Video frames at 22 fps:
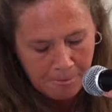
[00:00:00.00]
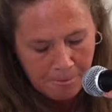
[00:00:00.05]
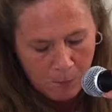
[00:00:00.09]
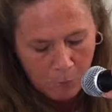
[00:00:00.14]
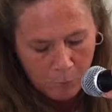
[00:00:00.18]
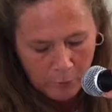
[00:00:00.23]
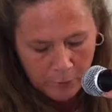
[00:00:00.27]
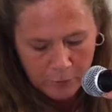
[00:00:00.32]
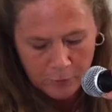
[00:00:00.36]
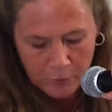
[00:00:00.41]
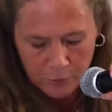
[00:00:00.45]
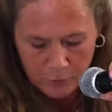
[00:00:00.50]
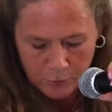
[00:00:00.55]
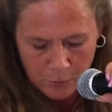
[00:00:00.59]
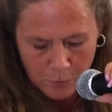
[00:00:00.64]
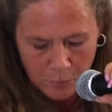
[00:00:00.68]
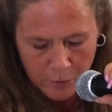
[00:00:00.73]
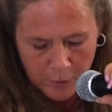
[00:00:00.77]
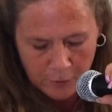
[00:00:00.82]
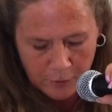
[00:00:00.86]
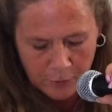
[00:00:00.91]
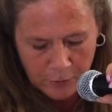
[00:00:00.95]
When his sister
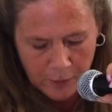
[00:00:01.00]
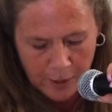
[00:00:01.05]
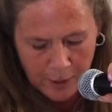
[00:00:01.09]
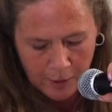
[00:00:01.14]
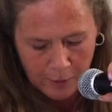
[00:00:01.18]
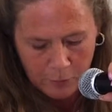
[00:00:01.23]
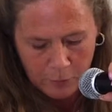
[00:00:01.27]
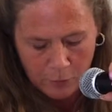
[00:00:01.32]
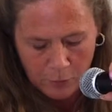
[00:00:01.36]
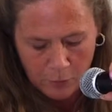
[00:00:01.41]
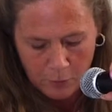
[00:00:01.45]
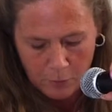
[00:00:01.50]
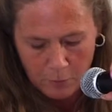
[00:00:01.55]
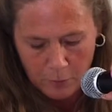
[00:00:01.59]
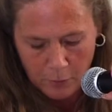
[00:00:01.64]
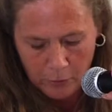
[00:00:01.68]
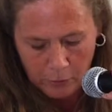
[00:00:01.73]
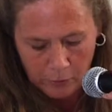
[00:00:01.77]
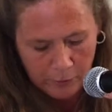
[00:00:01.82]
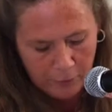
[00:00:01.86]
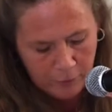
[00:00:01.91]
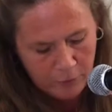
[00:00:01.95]
brings Tana for a
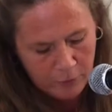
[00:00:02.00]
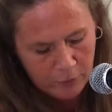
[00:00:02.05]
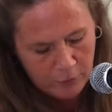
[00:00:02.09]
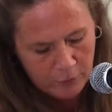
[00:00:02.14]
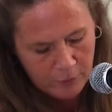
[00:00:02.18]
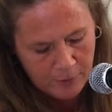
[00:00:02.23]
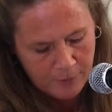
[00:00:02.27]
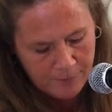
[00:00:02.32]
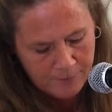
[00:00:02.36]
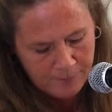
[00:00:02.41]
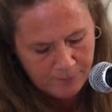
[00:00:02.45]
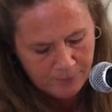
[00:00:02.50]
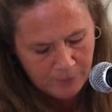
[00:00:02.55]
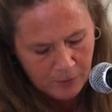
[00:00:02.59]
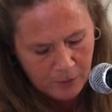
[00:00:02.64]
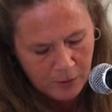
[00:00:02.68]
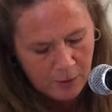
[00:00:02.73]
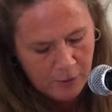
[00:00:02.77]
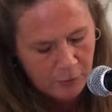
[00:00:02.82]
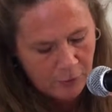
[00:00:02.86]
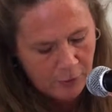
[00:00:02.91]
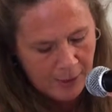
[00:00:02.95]
monthly visit,
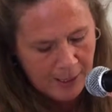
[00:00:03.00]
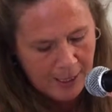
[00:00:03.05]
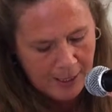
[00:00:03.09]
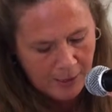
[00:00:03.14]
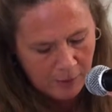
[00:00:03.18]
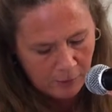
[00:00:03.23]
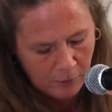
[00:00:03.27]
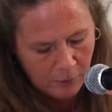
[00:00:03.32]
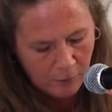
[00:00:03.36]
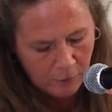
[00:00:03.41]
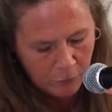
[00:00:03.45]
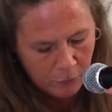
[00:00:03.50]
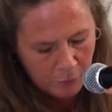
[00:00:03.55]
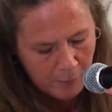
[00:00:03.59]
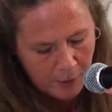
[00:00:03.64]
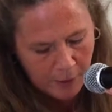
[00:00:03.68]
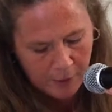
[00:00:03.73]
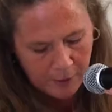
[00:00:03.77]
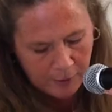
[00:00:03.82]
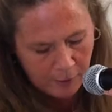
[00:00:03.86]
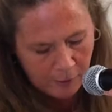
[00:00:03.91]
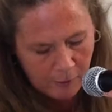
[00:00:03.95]
he's in handcuffs
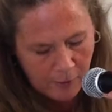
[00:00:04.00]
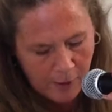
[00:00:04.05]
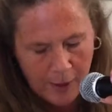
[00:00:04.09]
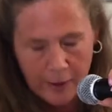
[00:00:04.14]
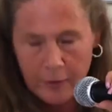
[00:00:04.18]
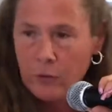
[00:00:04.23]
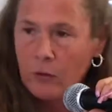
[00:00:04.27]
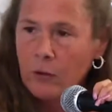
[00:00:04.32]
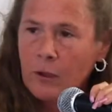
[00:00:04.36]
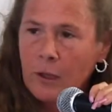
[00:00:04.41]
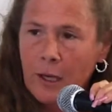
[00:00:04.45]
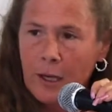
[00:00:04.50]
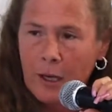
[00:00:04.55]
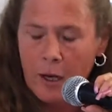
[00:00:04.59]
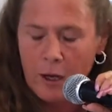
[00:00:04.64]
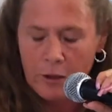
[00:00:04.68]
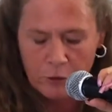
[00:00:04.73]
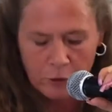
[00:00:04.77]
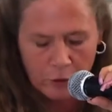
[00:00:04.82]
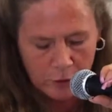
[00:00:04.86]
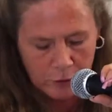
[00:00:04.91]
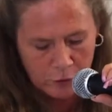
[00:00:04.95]
behind glass and
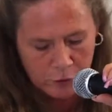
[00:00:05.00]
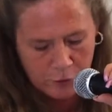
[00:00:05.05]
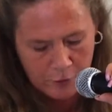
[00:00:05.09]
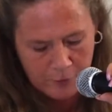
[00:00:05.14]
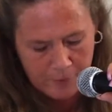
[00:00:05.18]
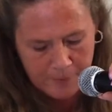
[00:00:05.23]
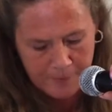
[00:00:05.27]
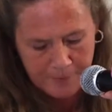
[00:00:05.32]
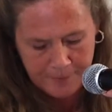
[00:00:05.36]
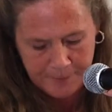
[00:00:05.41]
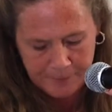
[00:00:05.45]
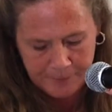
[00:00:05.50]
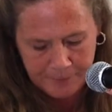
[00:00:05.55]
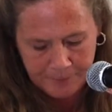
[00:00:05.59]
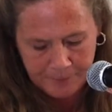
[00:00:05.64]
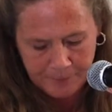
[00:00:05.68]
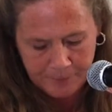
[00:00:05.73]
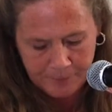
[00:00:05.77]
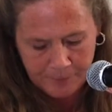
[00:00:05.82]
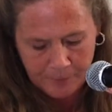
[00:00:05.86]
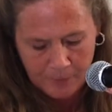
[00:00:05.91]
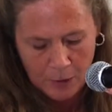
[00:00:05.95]
cannot touch her.
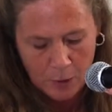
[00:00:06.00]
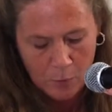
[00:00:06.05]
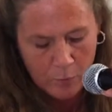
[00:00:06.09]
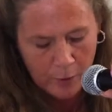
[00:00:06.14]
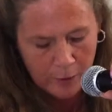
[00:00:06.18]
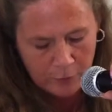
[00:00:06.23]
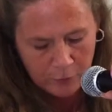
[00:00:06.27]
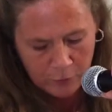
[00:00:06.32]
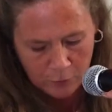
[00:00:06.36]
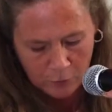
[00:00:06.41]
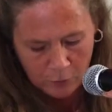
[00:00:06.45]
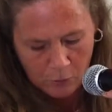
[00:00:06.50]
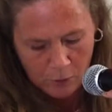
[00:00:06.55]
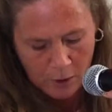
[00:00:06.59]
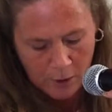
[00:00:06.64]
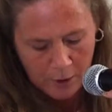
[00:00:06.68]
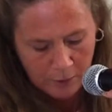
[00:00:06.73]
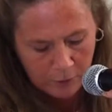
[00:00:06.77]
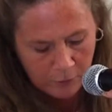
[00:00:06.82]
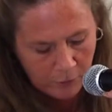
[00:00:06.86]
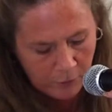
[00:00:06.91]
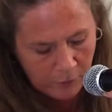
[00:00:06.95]
He waits to cry
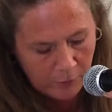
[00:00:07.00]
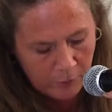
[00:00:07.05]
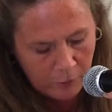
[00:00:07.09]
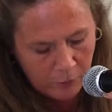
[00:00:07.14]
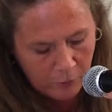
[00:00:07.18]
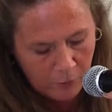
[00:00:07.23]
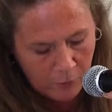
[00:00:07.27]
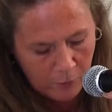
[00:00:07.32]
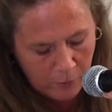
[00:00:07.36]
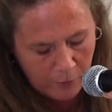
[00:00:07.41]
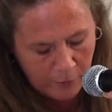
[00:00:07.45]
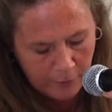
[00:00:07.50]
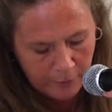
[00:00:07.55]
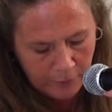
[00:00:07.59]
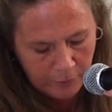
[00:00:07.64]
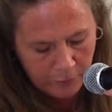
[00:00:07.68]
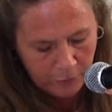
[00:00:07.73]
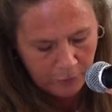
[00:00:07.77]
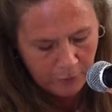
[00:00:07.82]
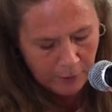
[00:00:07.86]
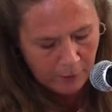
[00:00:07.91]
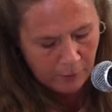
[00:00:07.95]
until he's alone in
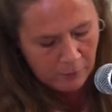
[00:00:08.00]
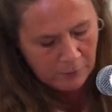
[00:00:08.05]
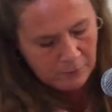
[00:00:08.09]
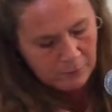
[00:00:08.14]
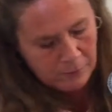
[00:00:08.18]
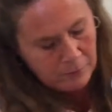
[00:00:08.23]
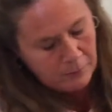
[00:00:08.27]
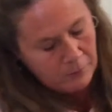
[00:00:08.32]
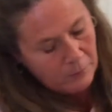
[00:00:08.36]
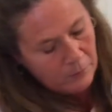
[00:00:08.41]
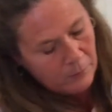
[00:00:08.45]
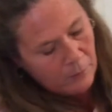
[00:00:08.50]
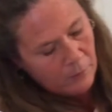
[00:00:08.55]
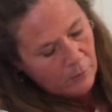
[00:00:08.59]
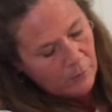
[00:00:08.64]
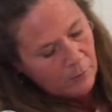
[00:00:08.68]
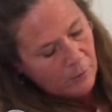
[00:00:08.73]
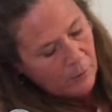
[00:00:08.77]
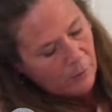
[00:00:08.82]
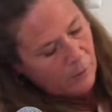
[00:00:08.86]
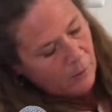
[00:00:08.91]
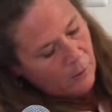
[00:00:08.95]
his cell.
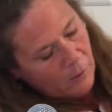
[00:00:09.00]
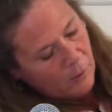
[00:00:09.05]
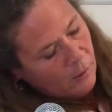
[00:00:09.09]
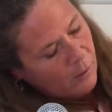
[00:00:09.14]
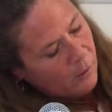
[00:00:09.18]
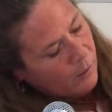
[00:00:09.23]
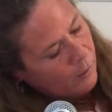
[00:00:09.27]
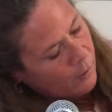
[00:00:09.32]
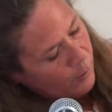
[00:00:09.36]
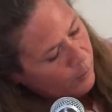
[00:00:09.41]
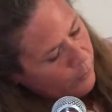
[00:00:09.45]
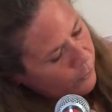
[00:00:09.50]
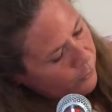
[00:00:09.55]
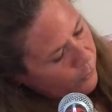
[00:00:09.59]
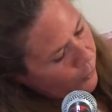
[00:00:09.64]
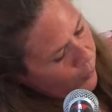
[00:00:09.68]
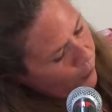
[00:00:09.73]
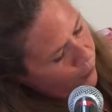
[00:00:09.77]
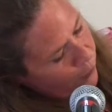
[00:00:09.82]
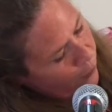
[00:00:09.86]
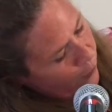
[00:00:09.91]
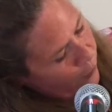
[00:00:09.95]
Number
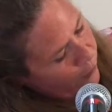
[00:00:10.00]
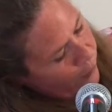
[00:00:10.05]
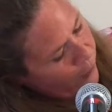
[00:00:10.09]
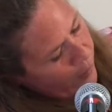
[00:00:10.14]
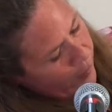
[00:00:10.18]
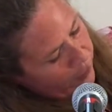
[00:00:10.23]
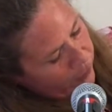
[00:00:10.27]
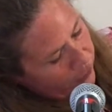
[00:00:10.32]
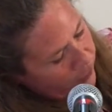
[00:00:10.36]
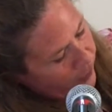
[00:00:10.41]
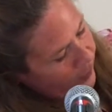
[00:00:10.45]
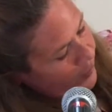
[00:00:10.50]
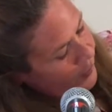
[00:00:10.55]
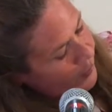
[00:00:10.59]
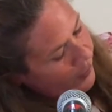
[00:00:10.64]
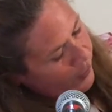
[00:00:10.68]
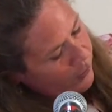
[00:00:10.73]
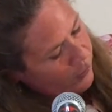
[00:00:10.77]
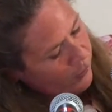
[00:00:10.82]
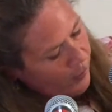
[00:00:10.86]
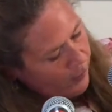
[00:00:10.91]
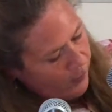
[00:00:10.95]

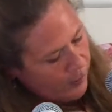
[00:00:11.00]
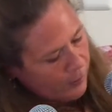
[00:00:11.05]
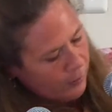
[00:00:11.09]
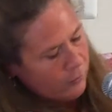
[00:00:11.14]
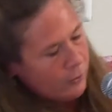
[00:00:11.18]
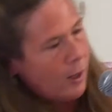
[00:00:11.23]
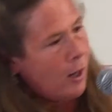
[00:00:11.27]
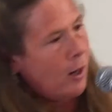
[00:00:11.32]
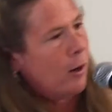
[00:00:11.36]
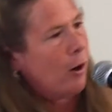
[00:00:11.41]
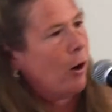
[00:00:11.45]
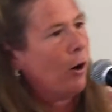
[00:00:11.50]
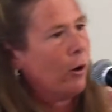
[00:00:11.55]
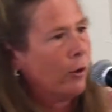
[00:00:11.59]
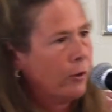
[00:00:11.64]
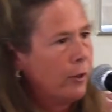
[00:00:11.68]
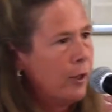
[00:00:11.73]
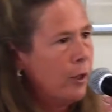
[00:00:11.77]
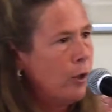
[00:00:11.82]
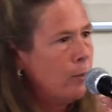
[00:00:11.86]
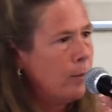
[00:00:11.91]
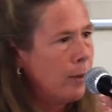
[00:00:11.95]
045667 has not hugged
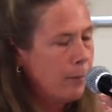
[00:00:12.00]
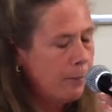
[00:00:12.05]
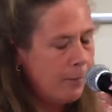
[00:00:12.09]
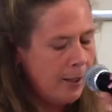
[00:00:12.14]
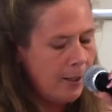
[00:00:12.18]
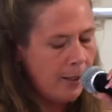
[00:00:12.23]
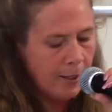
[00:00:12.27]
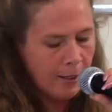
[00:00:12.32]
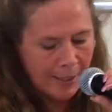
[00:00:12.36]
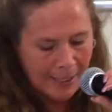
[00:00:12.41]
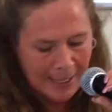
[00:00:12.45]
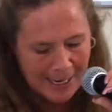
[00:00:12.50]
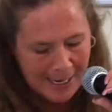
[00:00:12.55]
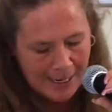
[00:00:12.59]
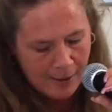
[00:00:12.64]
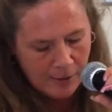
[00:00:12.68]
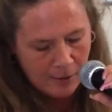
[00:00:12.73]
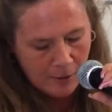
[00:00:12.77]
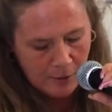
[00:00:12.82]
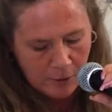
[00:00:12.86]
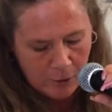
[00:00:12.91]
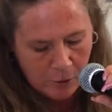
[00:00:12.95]
a human being in
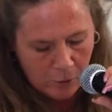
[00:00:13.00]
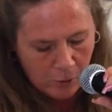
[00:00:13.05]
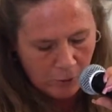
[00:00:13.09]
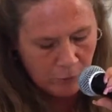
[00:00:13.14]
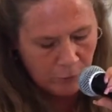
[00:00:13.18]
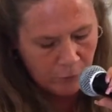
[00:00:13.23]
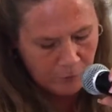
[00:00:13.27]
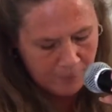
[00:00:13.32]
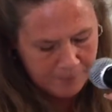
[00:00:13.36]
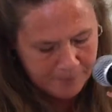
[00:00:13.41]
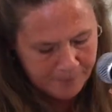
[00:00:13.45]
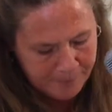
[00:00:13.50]
eight years.